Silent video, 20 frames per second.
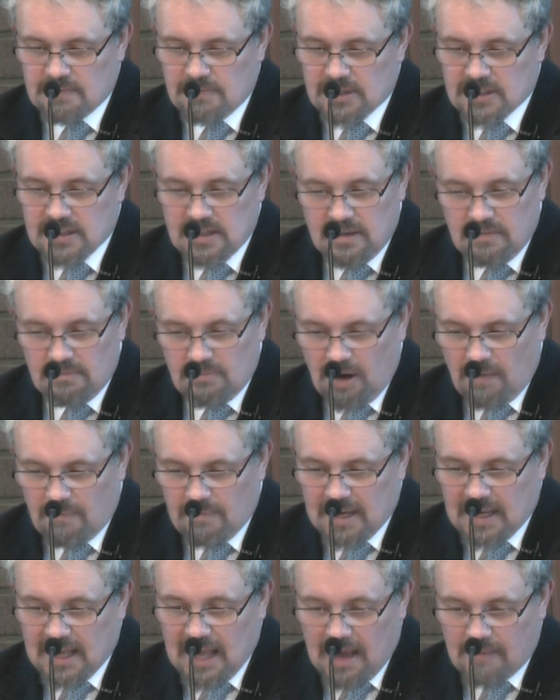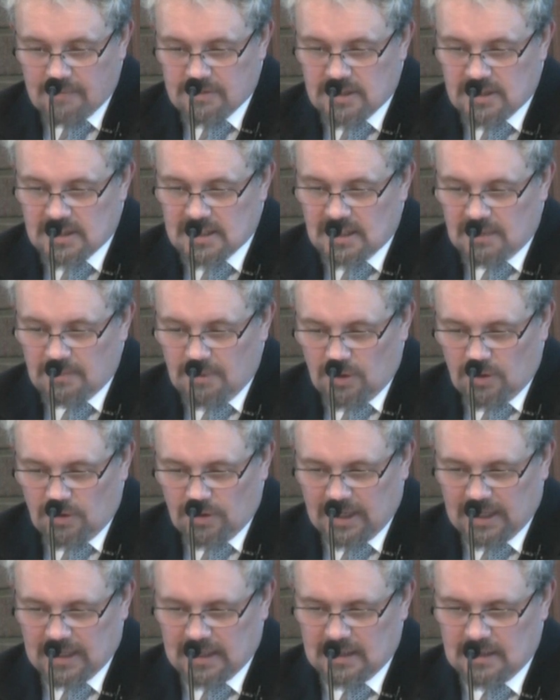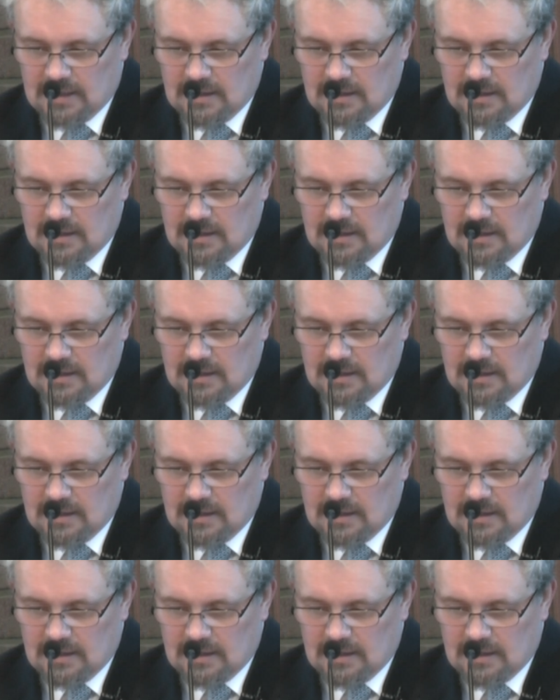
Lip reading: must not be kept until morning.